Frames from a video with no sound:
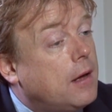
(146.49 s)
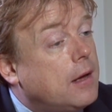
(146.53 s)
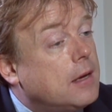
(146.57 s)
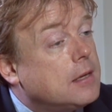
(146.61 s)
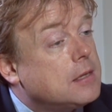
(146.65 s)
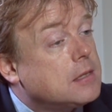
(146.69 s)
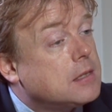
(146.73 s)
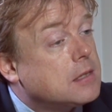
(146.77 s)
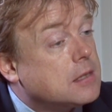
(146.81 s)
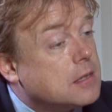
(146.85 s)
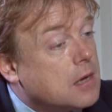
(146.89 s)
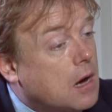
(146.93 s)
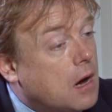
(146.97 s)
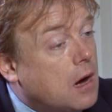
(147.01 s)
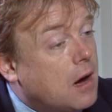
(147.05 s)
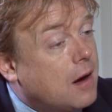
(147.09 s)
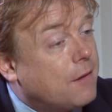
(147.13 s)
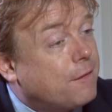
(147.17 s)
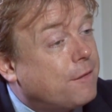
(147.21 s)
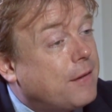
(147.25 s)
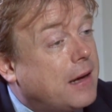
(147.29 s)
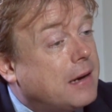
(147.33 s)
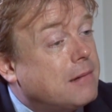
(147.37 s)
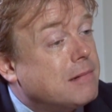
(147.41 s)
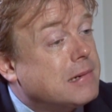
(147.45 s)

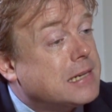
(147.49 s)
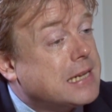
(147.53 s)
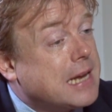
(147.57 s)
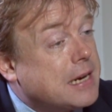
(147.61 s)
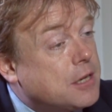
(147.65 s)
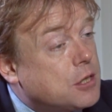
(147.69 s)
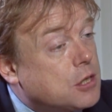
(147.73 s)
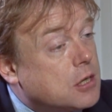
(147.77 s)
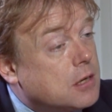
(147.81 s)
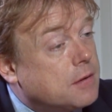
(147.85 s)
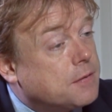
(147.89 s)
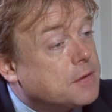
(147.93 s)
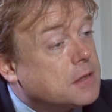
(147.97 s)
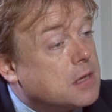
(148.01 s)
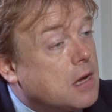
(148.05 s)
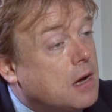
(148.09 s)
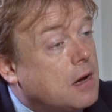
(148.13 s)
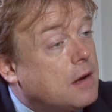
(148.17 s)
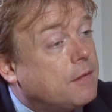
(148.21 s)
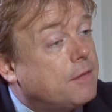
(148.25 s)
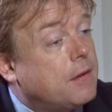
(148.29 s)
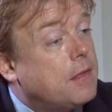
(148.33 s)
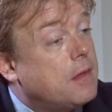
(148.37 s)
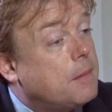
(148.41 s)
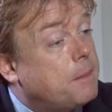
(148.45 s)
staff and retention of
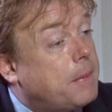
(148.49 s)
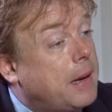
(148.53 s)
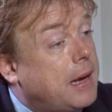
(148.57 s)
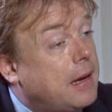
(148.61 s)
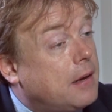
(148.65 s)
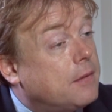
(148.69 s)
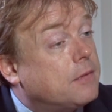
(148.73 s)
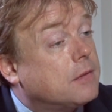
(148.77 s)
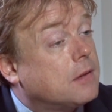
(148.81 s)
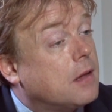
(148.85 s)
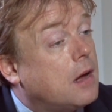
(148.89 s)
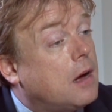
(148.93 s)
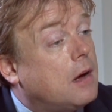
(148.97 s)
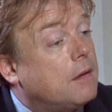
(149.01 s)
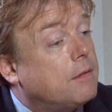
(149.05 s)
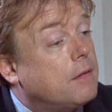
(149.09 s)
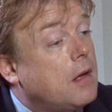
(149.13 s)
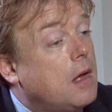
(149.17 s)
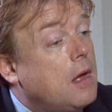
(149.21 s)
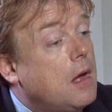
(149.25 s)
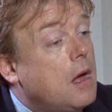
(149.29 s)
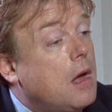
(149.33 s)
staff and the pay of staff.